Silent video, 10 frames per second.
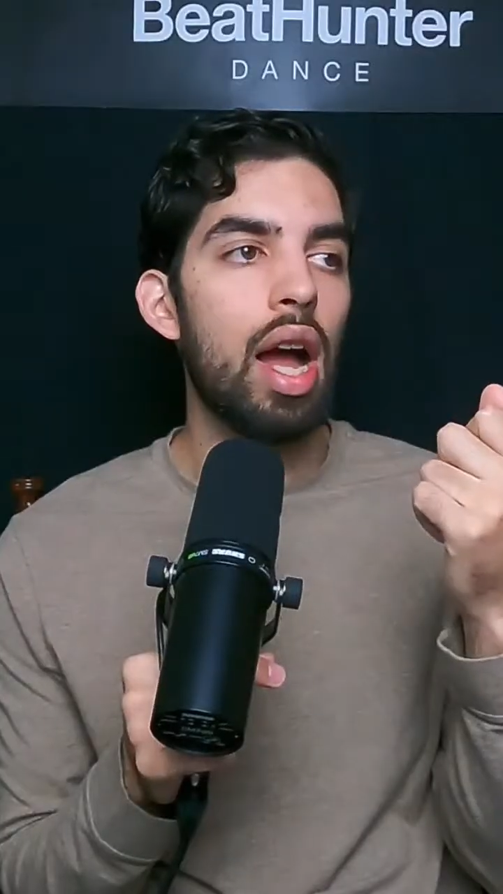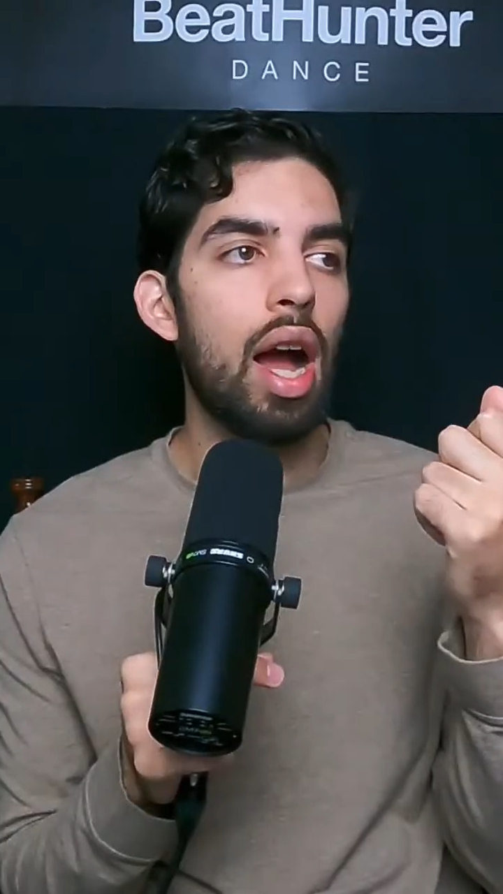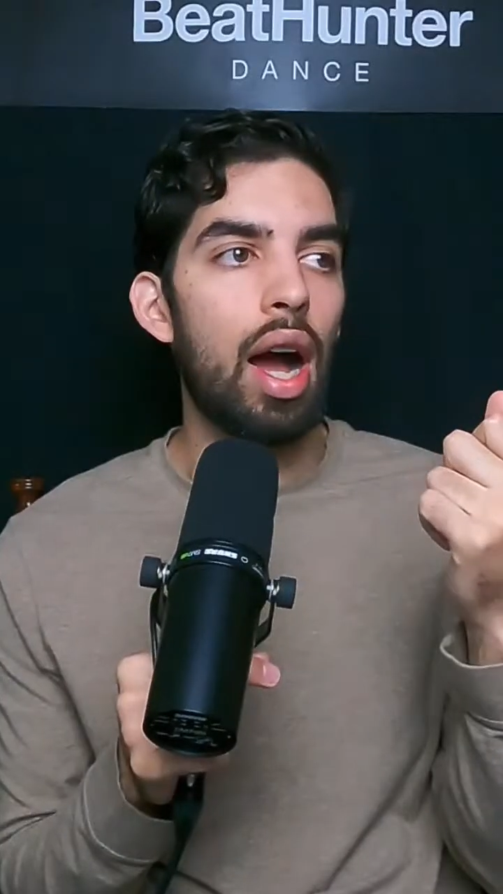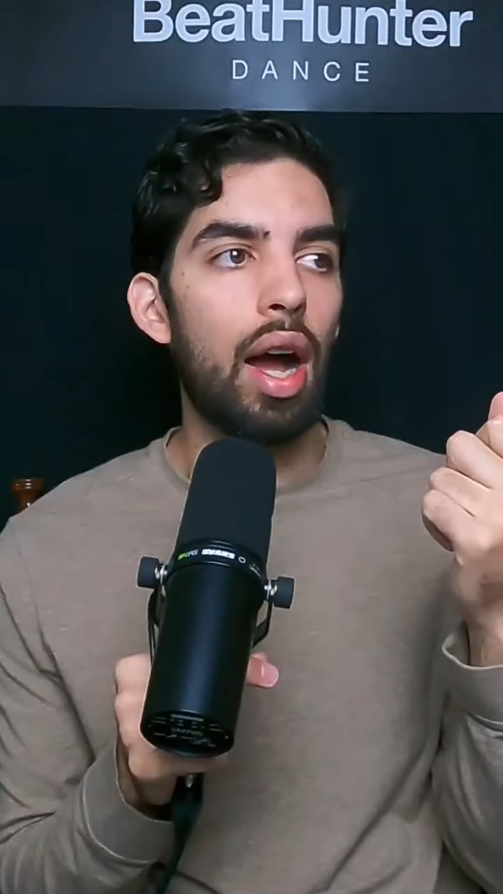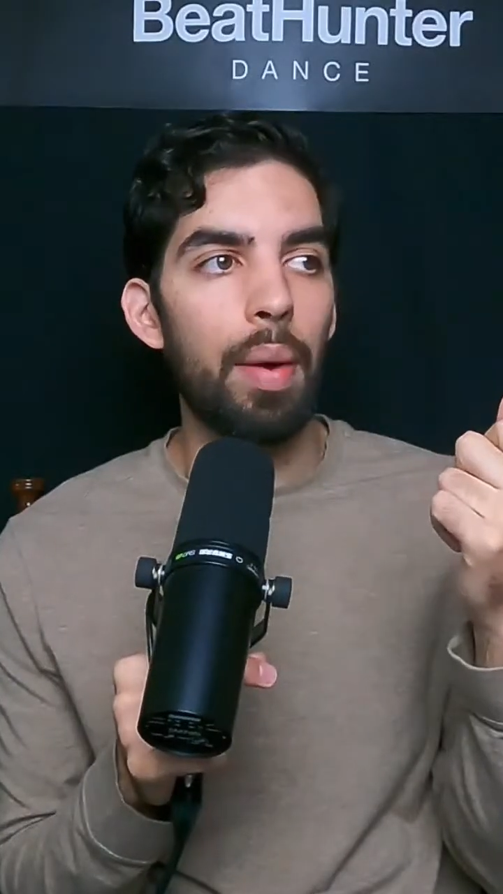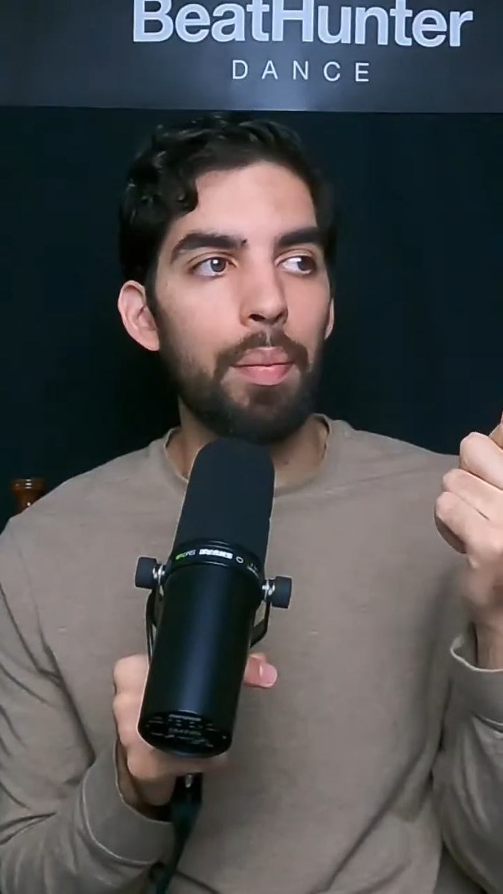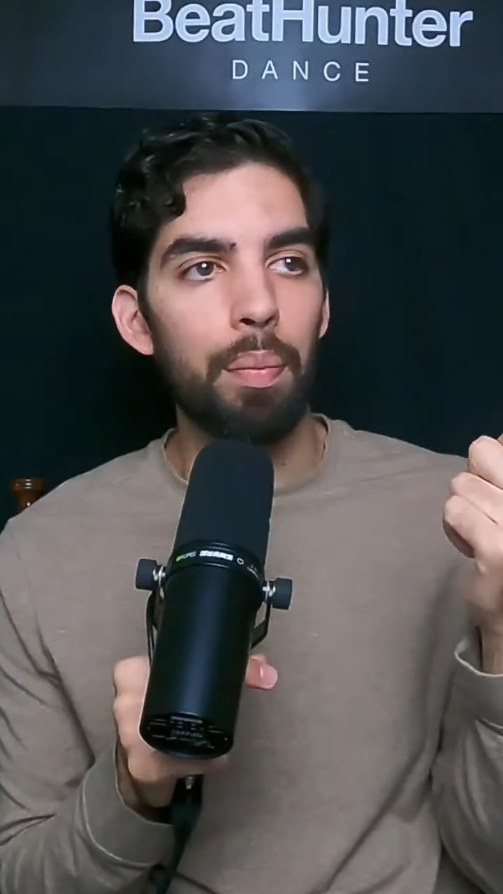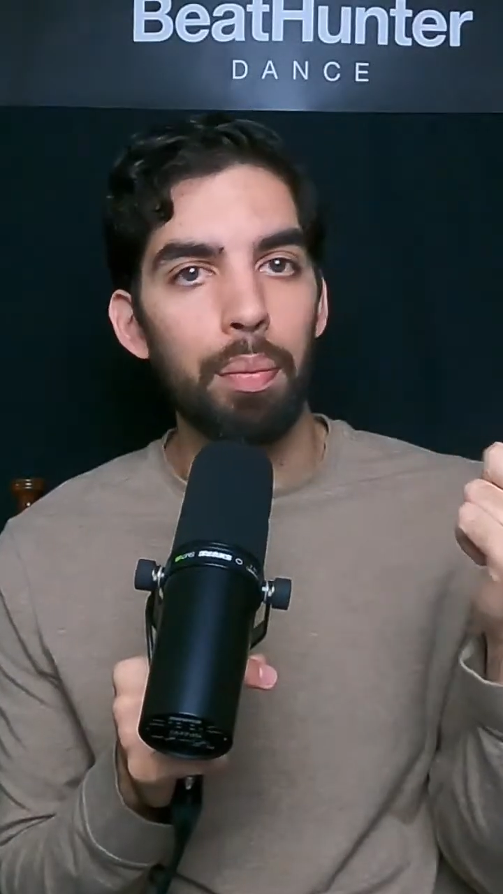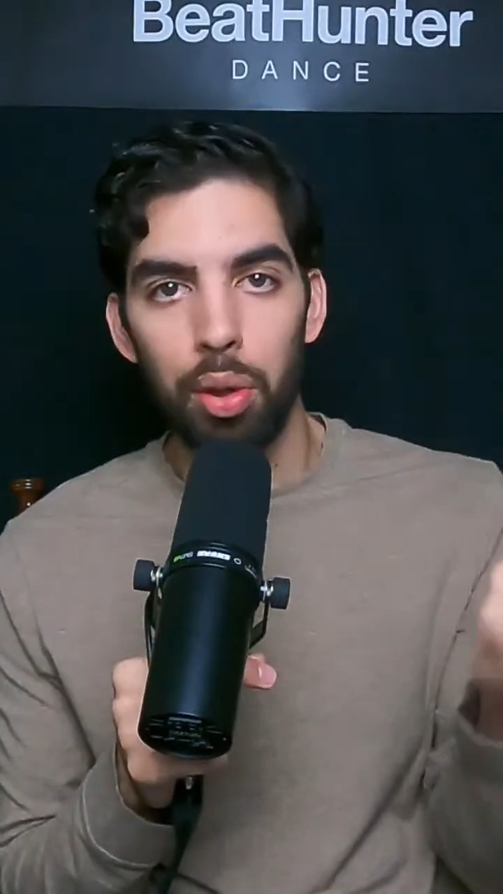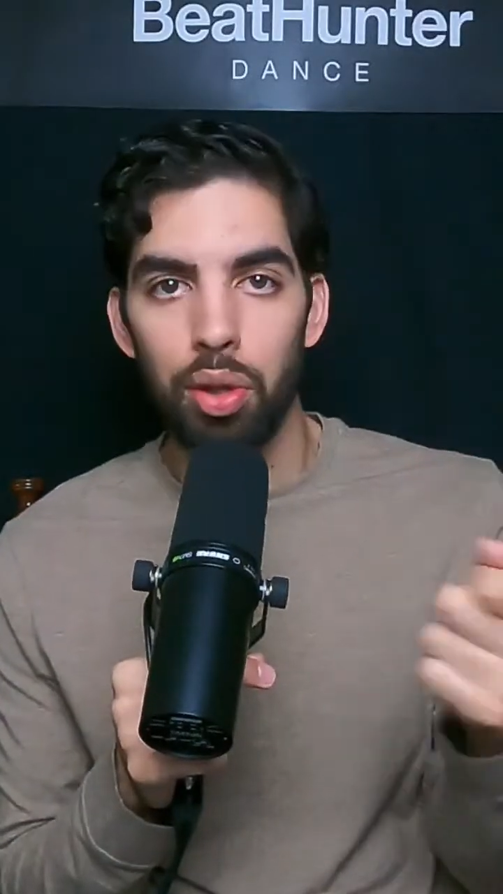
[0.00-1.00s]

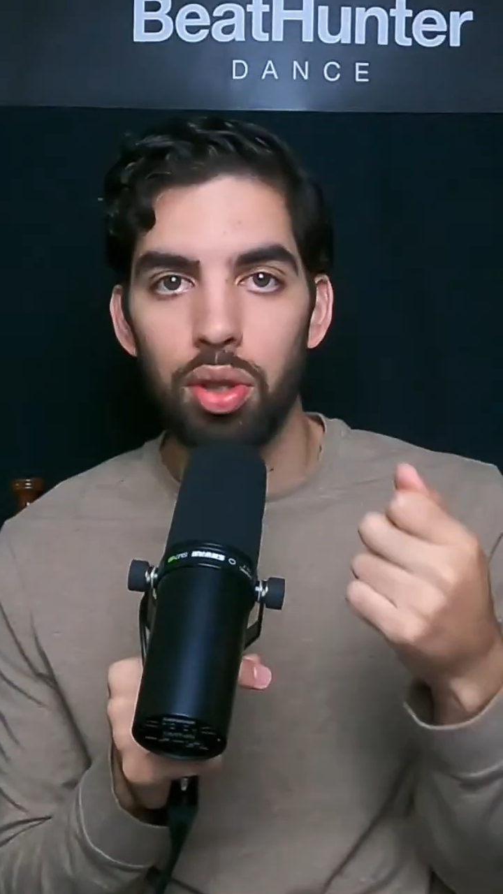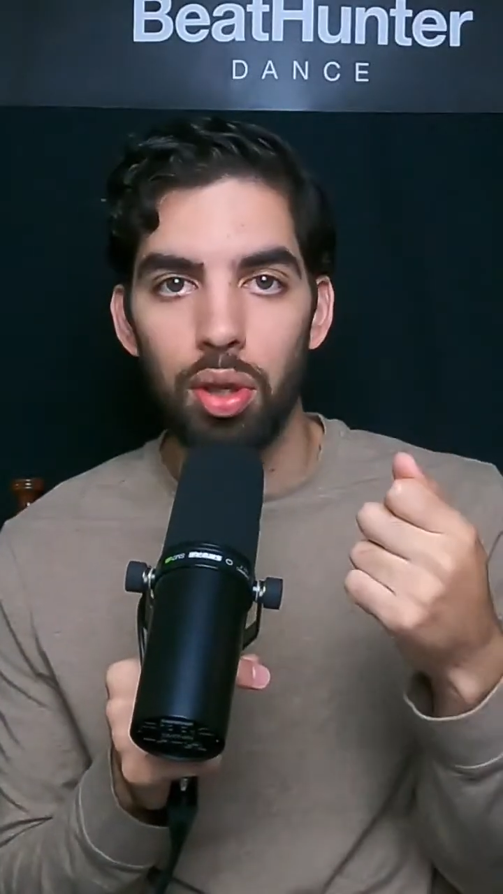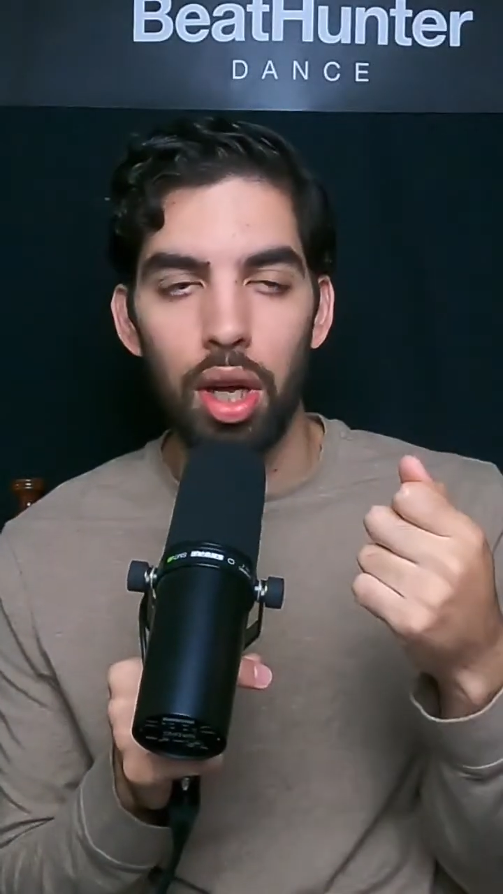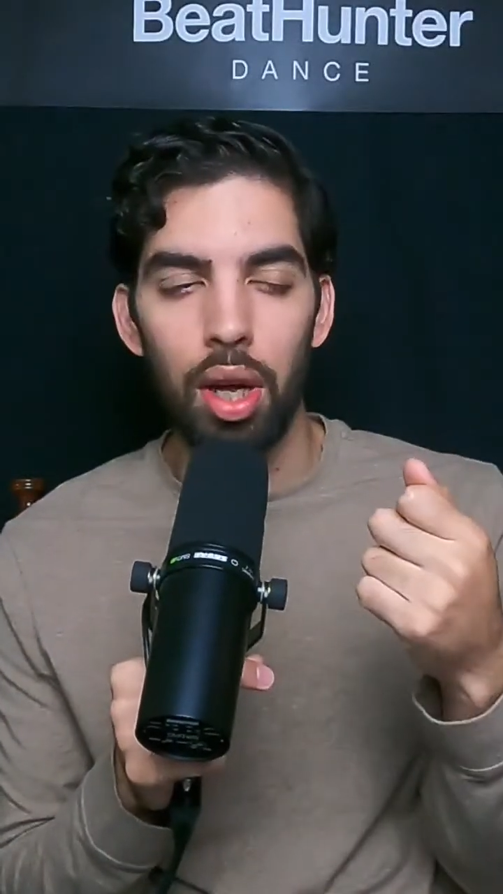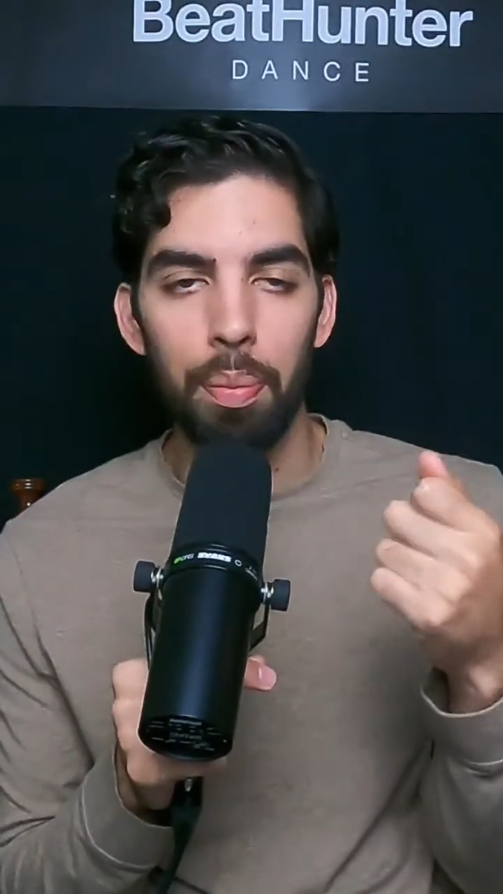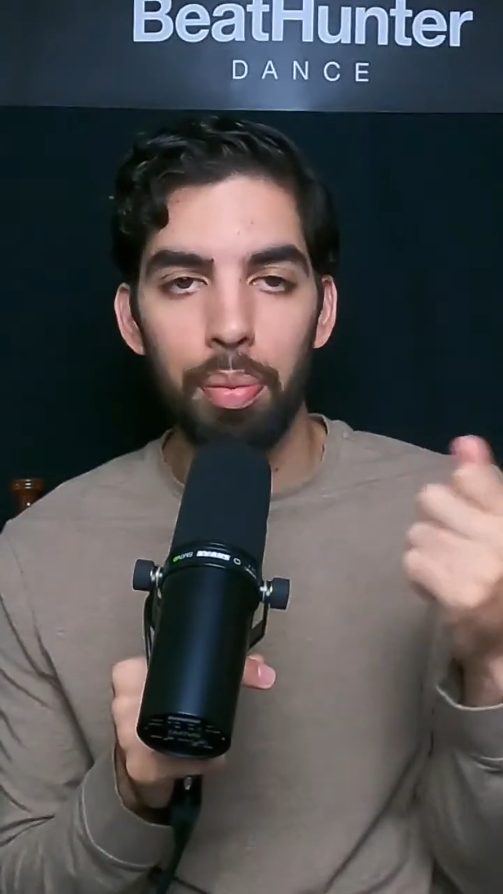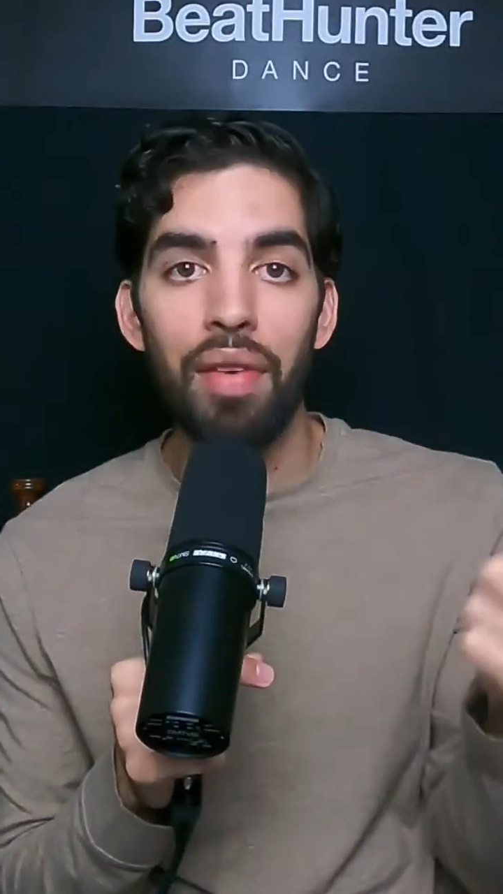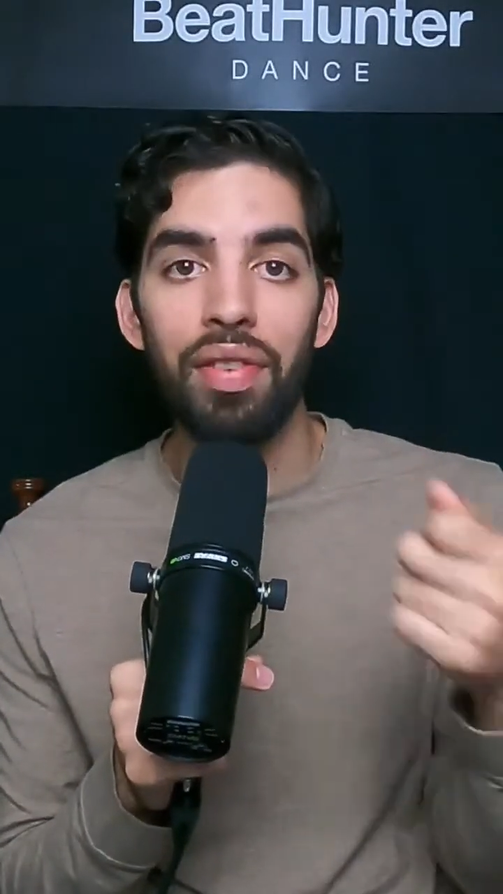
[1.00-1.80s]
private